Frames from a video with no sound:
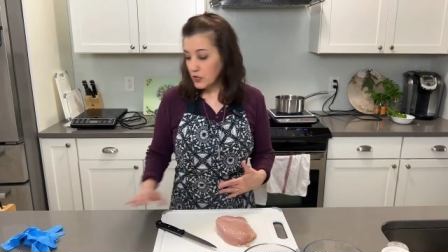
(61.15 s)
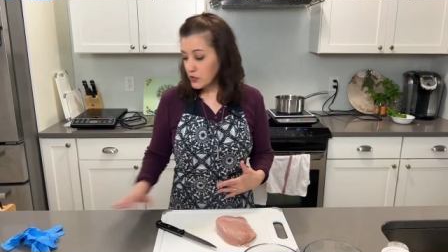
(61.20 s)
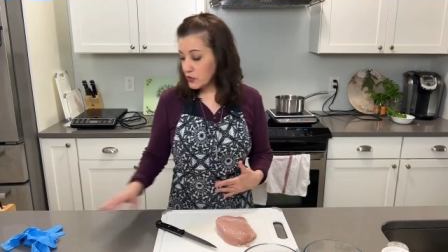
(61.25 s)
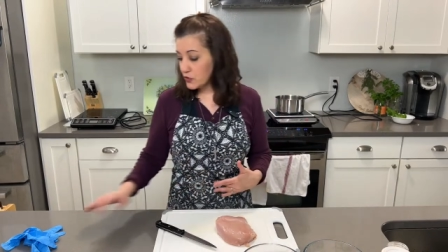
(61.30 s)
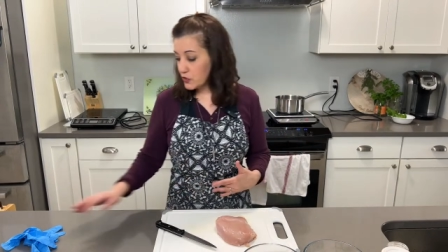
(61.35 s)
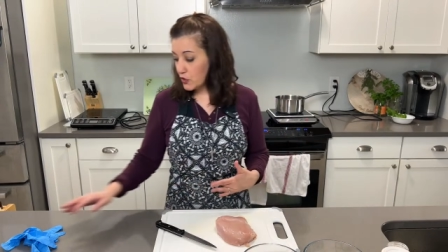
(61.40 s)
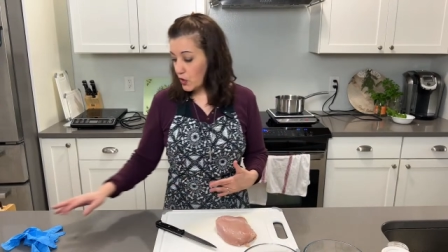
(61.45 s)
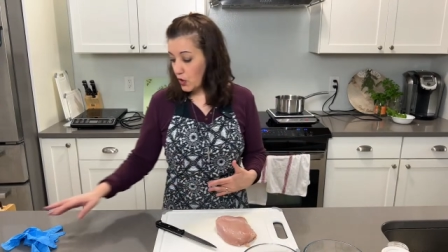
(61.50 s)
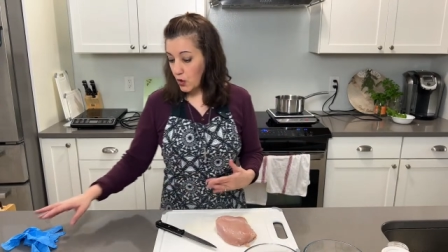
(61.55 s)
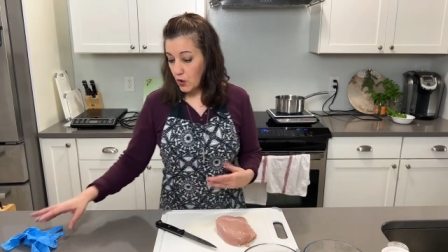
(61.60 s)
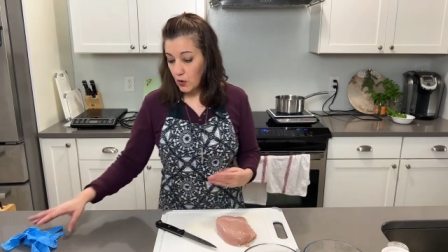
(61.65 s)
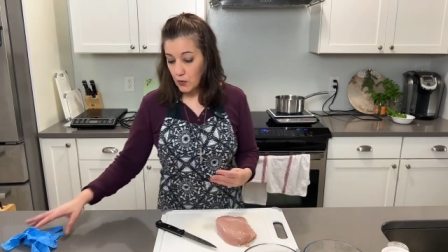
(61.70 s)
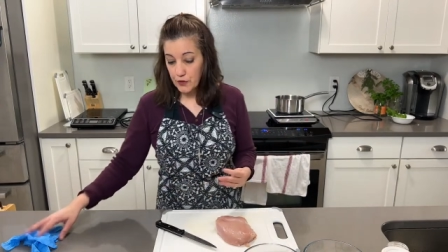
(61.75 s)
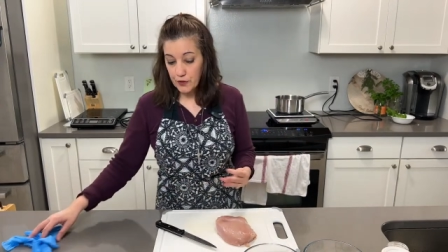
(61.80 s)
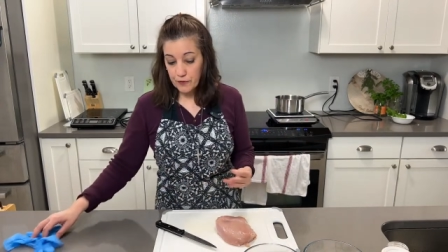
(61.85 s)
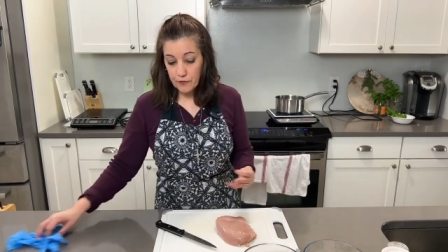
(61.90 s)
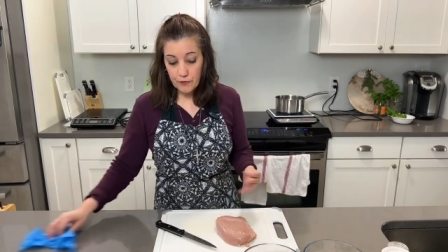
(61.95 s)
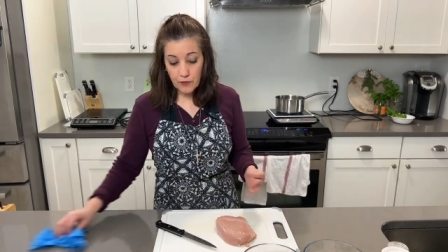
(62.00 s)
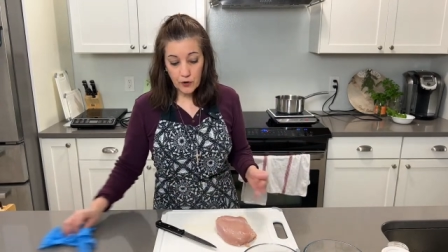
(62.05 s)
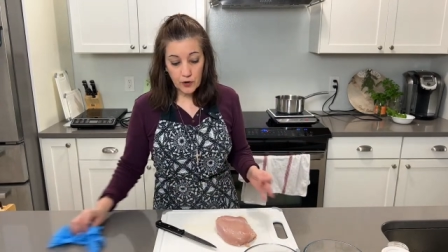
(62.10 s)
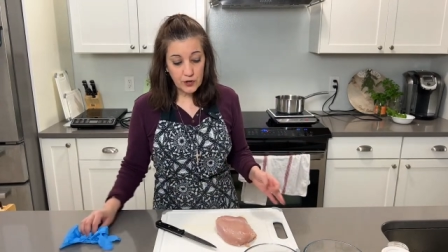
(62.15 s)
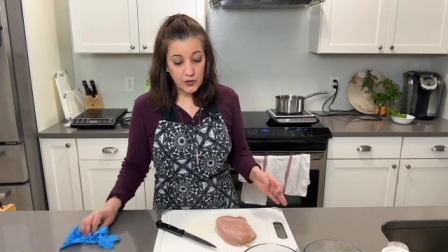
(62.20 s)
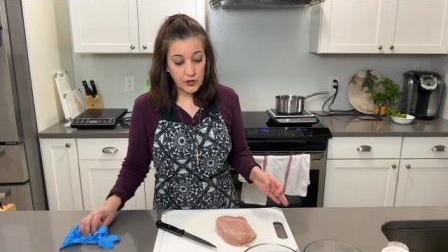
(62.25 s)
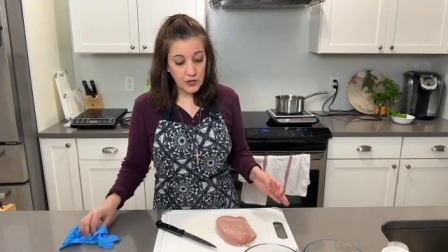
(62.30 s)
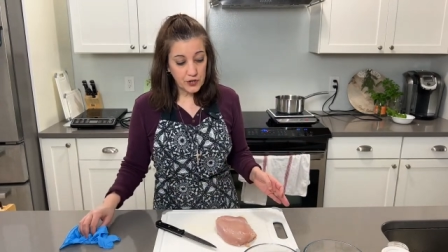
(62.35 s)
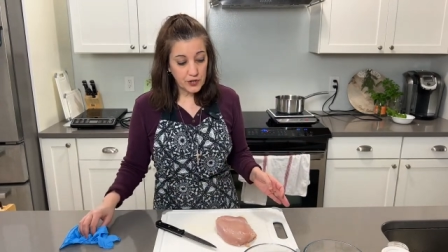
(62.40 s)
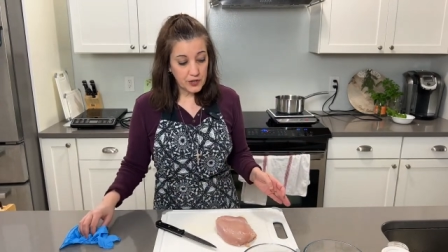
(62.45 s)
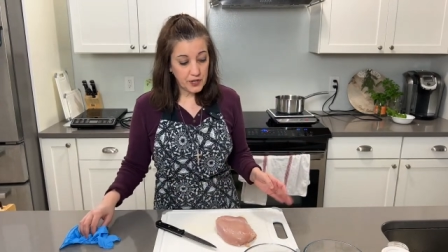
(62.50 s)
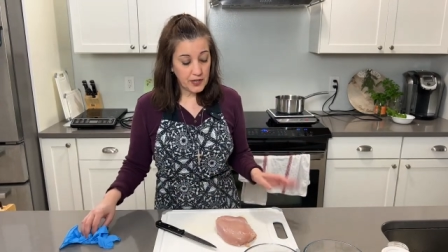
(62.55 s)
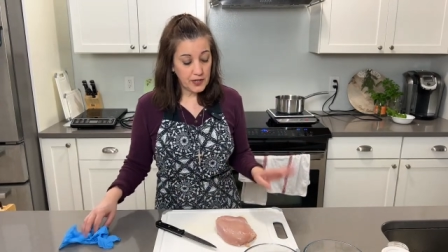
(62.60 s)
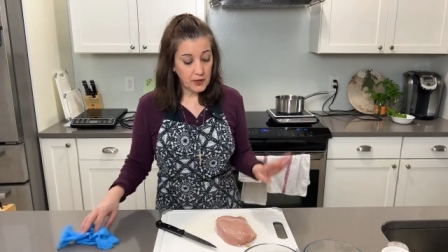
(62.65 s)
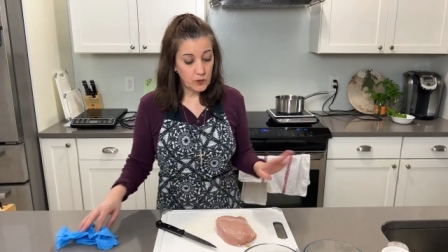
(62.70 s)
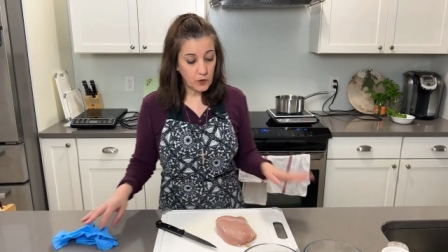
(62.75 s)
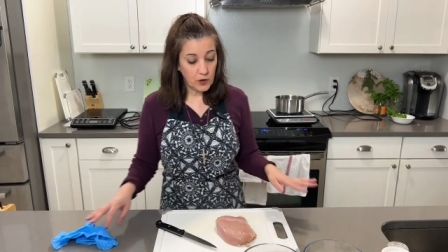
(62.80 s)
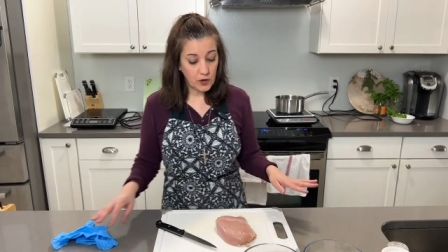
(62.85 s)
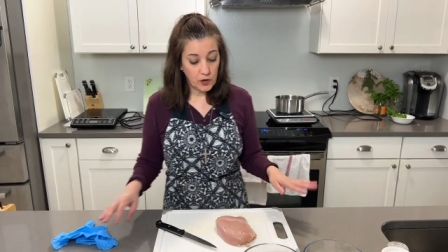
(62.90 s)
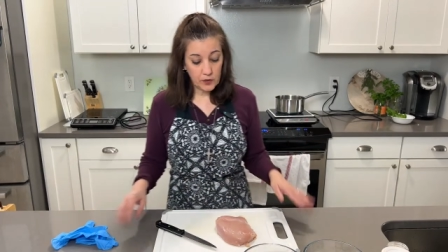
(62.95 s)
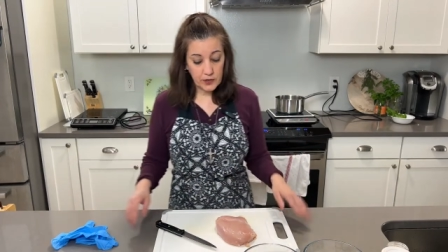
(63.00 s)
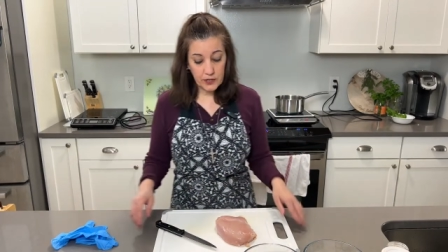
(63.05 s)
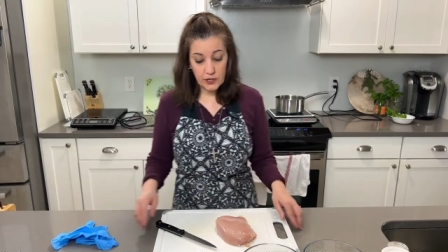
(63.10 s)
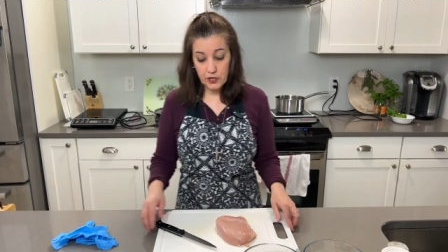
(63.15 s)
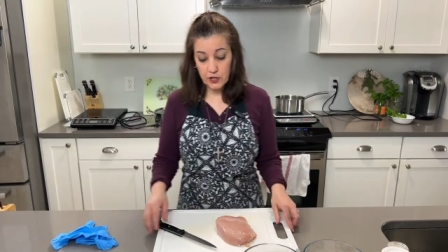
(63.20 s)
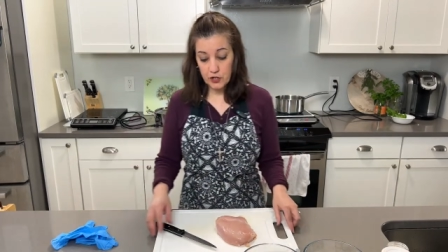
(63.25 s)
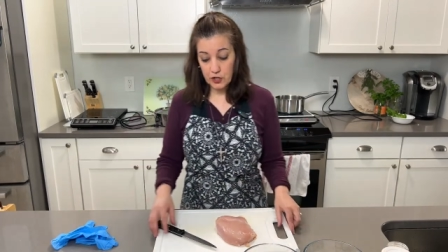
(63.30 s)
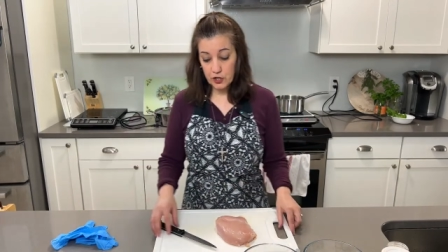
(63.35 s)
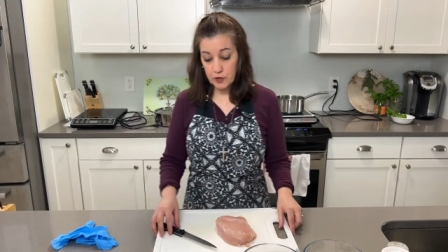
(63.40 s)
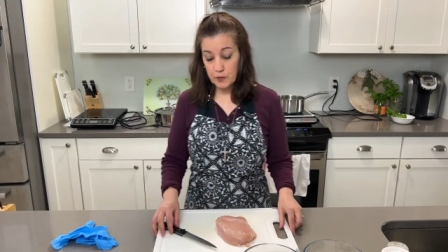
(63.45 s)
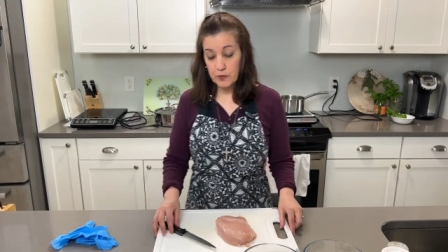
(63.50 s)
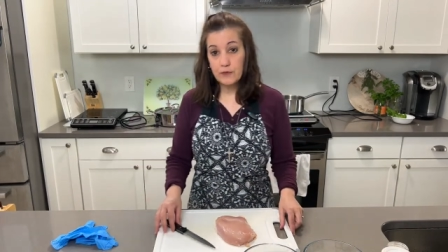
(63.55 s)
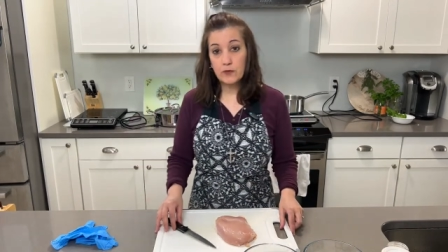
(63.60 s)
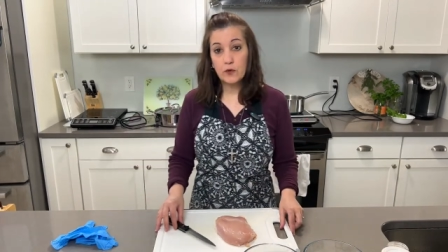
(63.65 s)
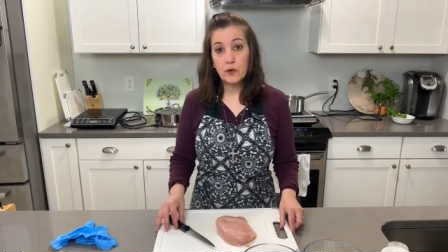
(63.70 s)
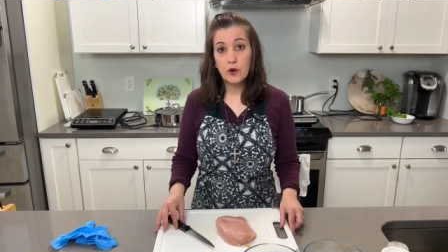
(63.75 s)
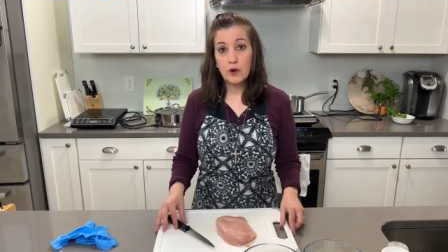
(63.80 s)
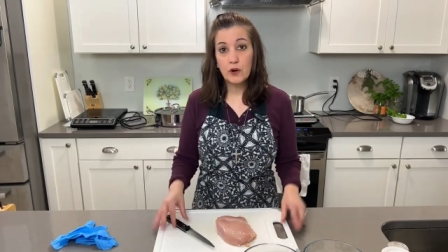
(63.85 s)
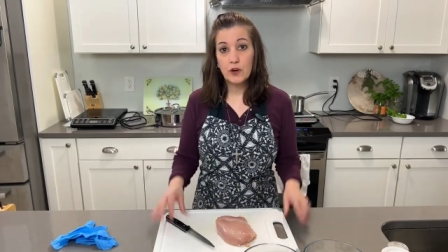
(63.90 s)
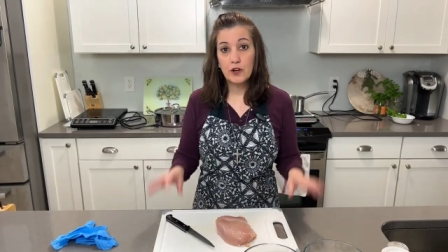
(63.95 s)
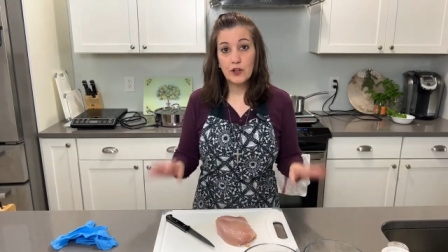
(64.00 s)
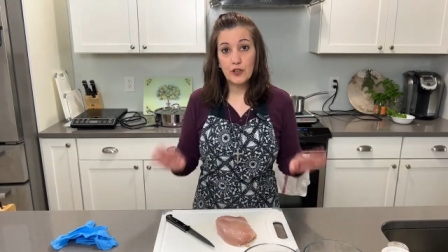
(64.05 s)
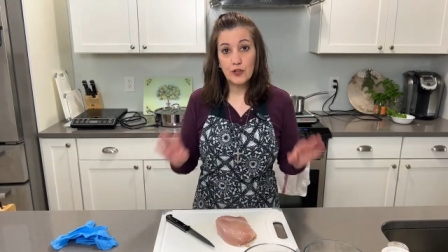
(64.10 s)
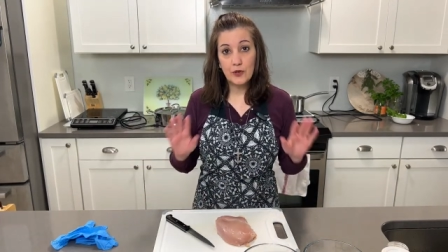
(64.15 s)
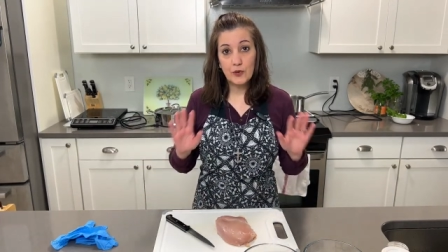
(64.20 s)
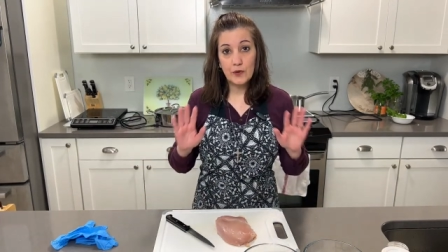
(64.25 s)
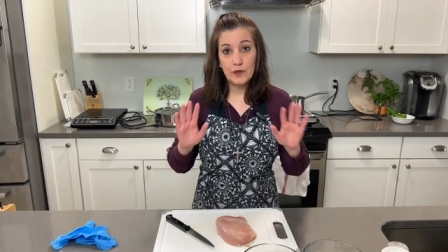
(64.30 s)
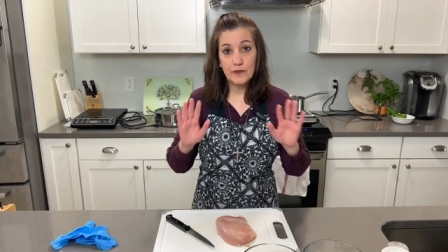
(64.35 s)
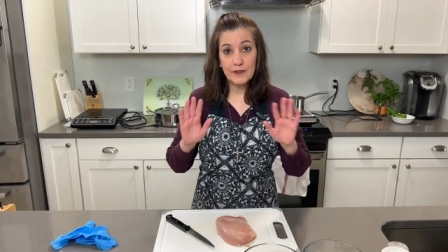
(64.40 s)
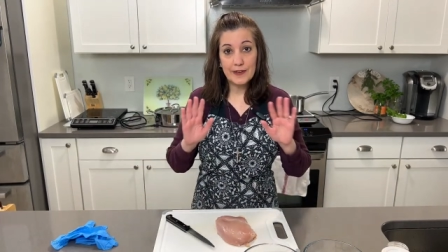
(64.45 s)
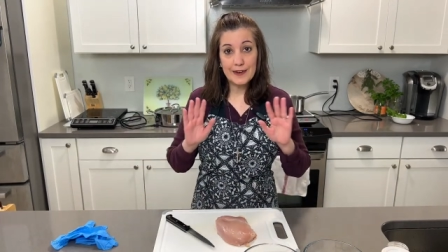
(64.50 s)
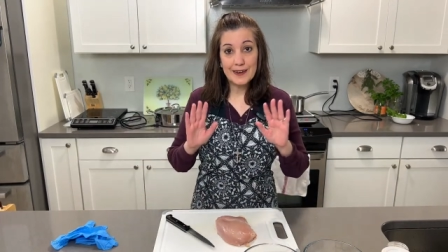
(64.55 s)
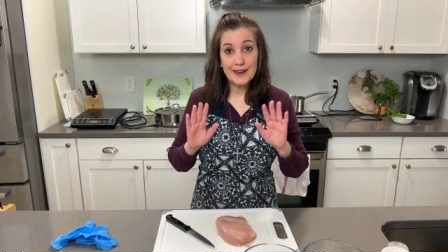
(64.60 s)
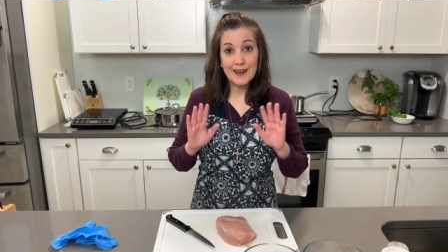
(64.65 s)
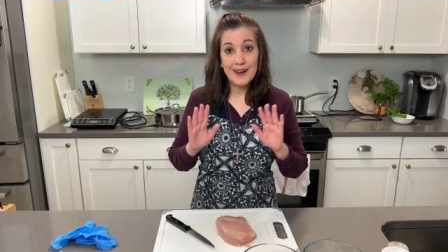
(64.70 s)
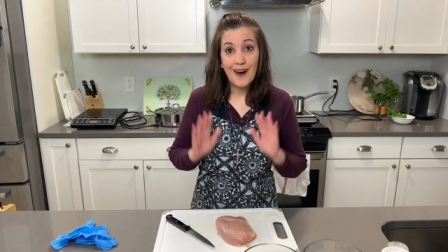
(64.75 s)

So the first thing we're going to do before you even